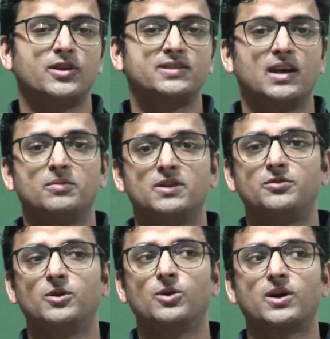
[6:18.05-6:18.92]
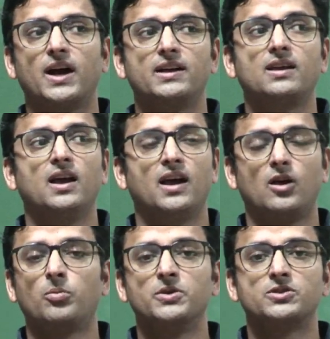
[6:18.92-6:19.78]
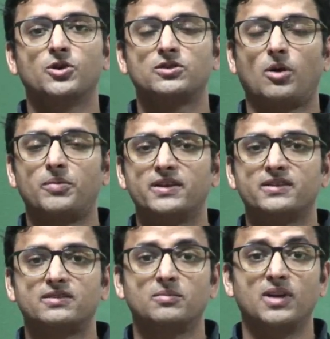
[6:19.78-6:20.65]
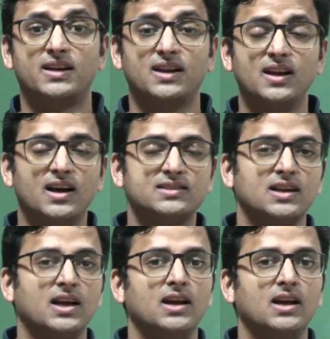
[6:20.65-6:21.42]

For example, if you look at an open source operating system like Linux,